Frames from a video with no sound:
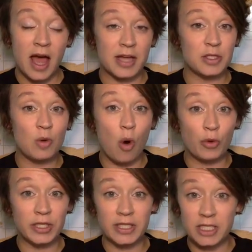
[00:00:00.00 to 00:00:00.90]
as you
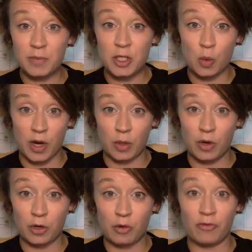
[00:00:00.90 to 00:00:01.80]
only need to be
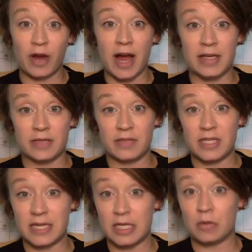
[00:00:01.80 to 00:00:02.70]
21 or over as of the
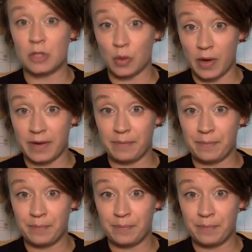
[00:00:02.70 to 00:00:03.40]
day you join.